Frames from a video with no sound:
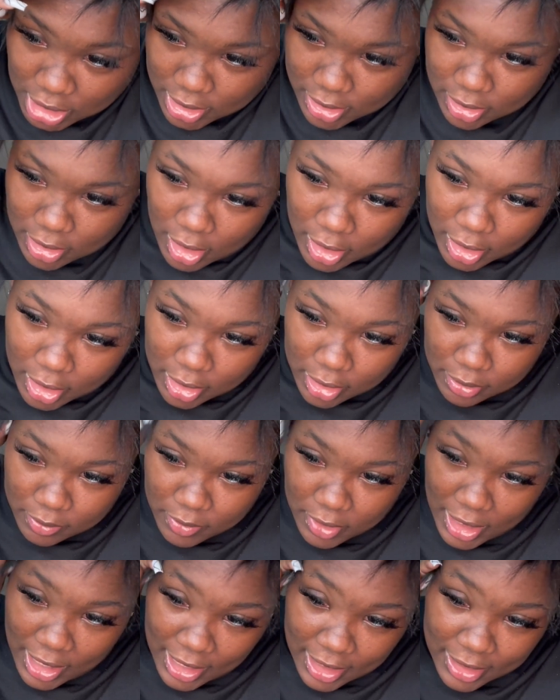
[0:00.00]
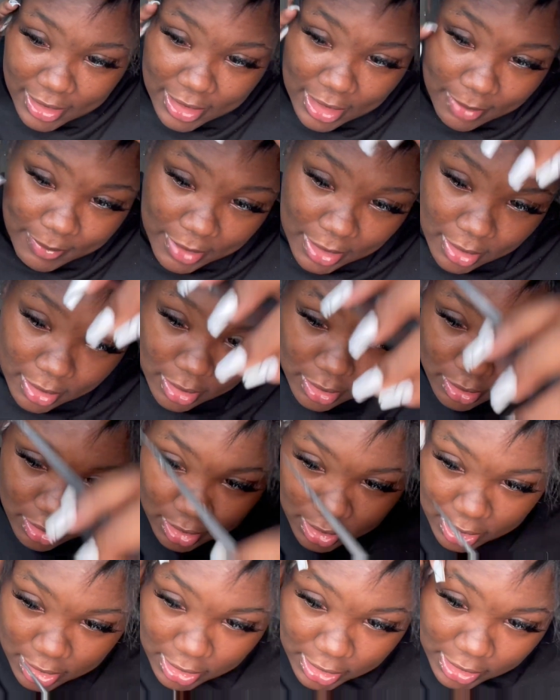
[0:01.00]
god damn it, I'm gonna
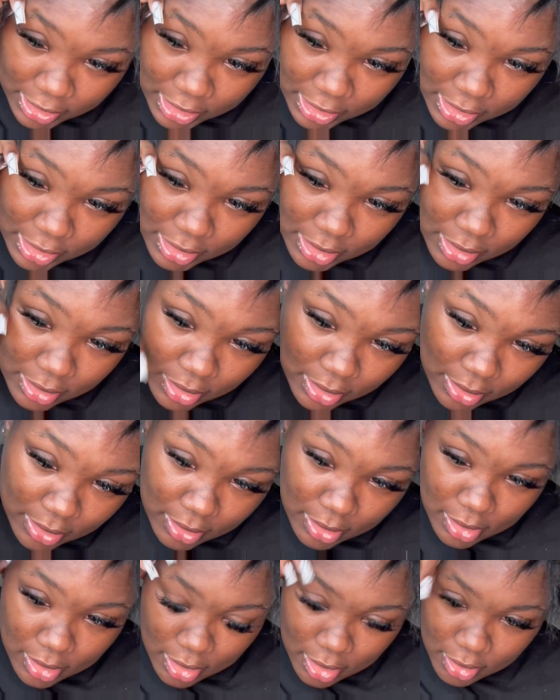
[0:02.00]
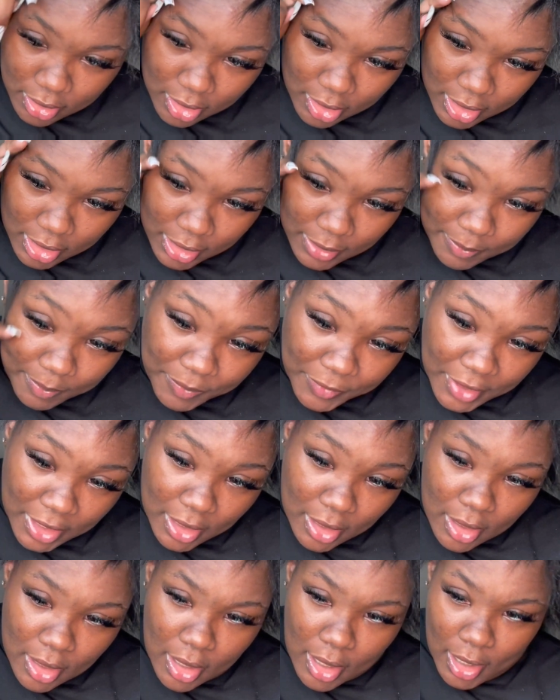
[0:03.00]
slick this. Oh no, I didn't.
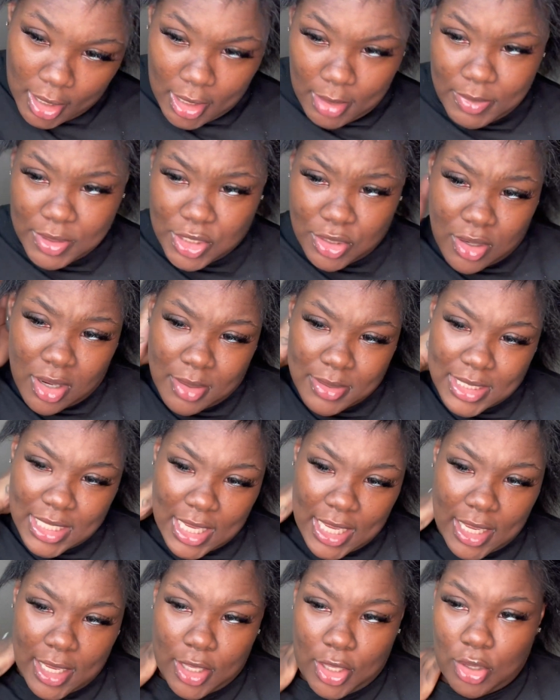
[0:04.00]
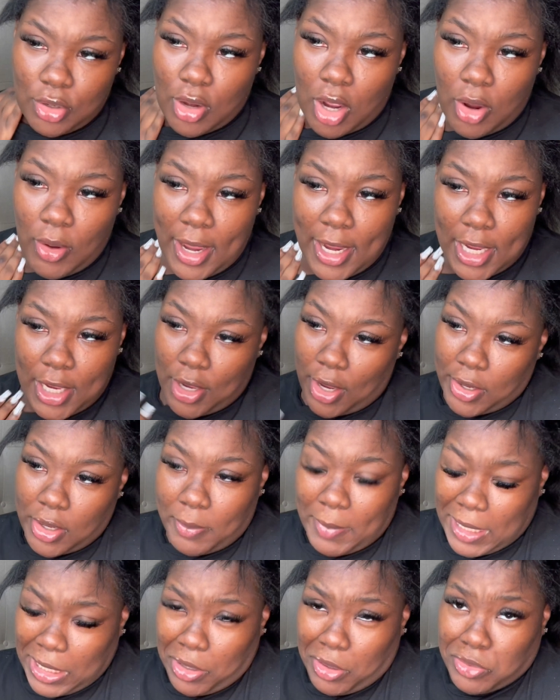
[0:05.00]
But you know what I'm saying, you know, ain't
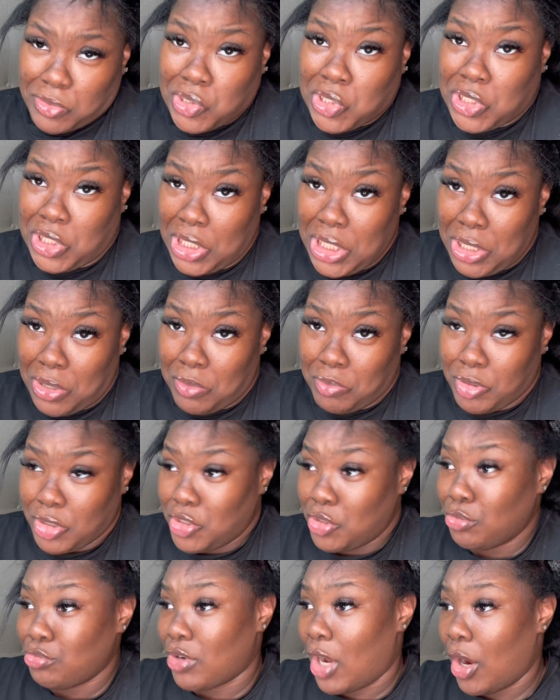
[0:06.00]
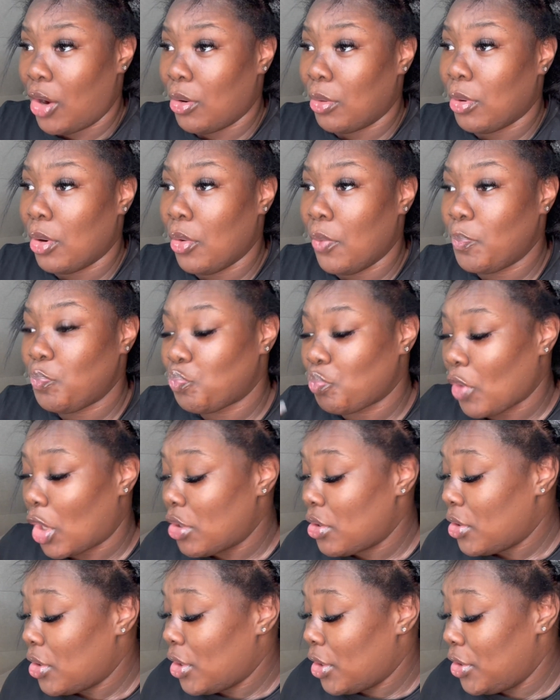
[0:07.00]
nobody gonna see them, but you know
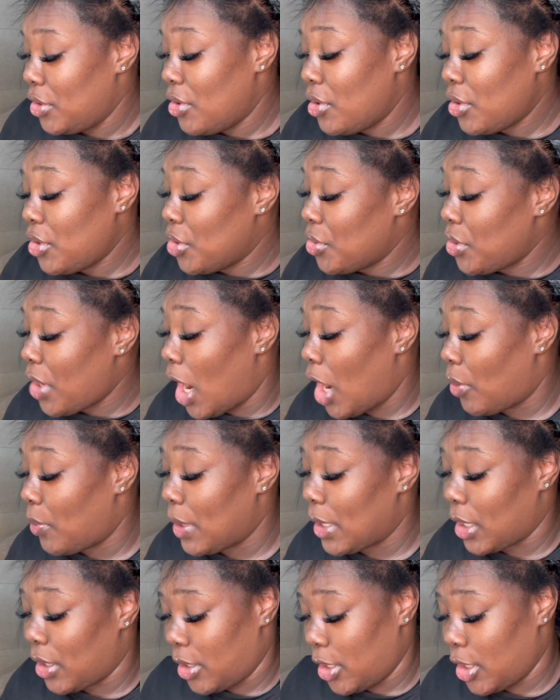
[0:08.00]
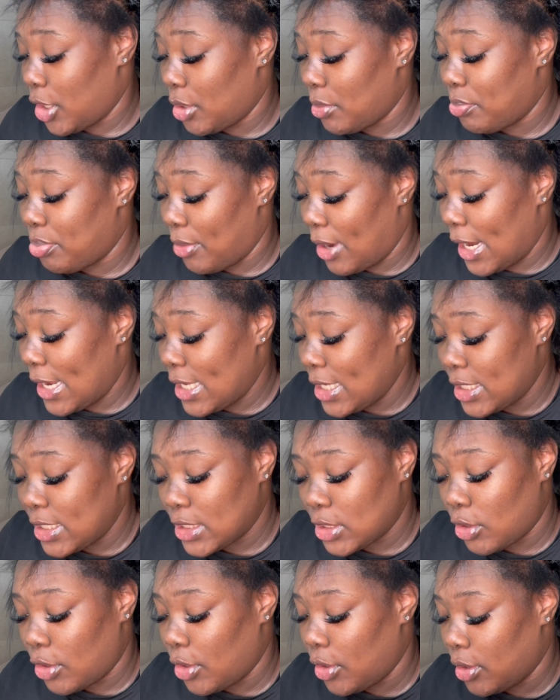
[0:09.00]
when a girl
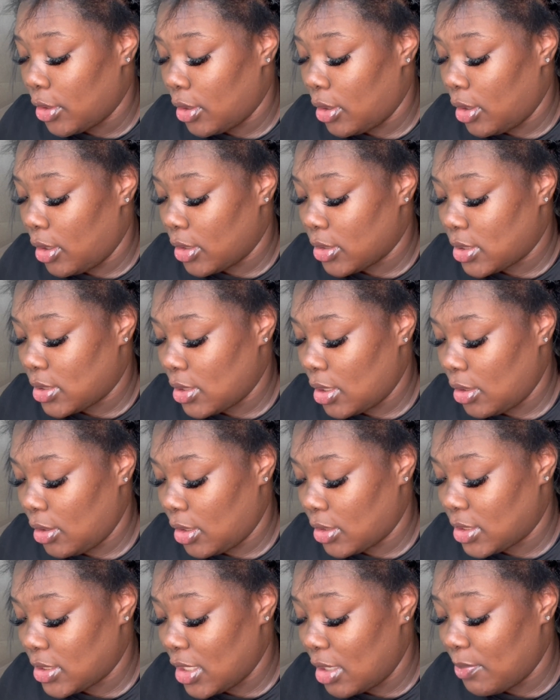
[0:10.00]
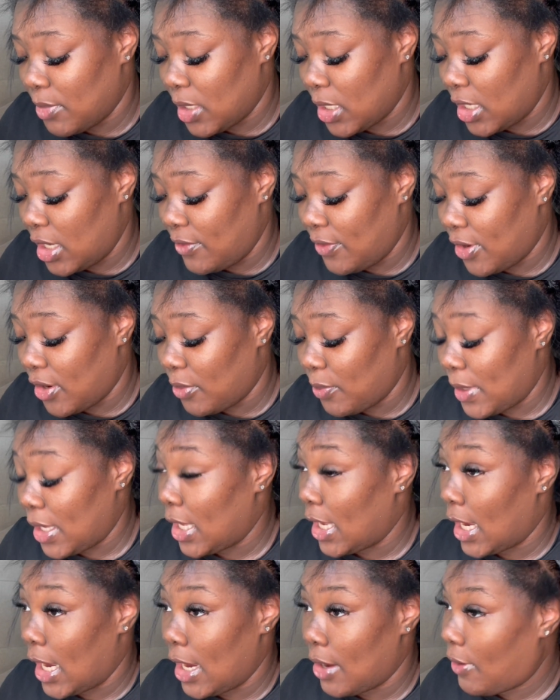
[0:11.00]
braids or something underneath her
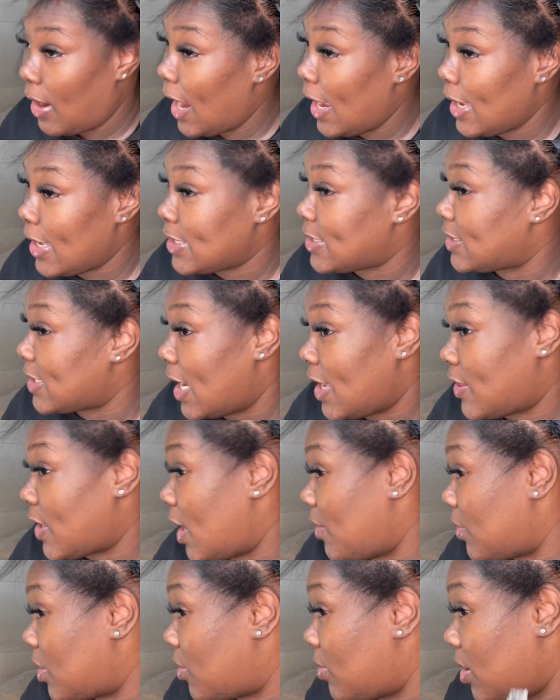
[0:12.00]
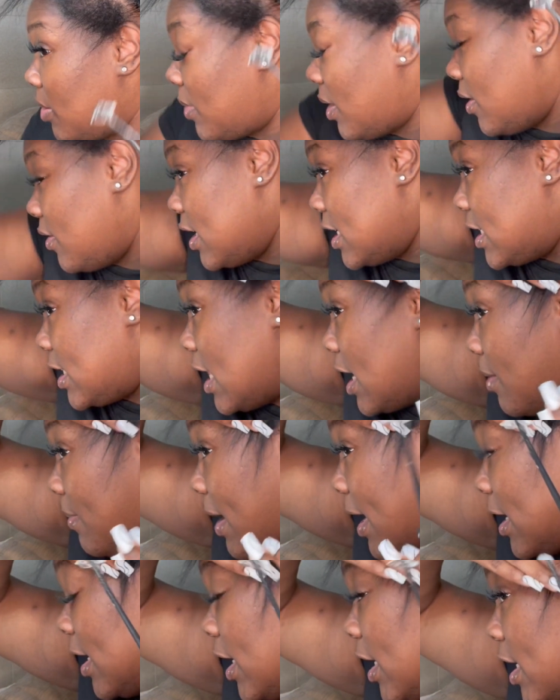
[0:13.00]
wig ain't right. It's the same thing with a quick weave, because think
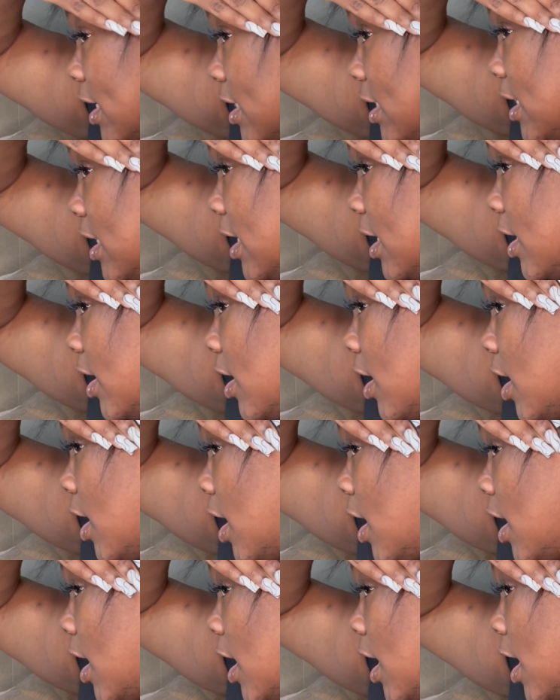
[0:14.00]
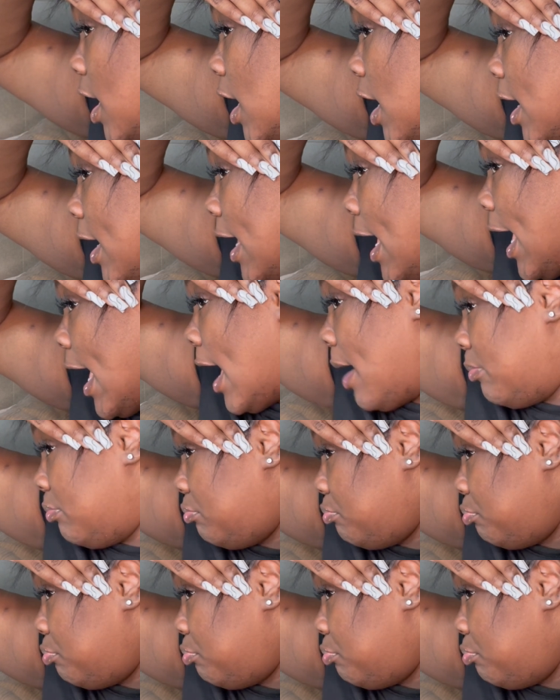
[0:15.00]
about it, it's still a cap,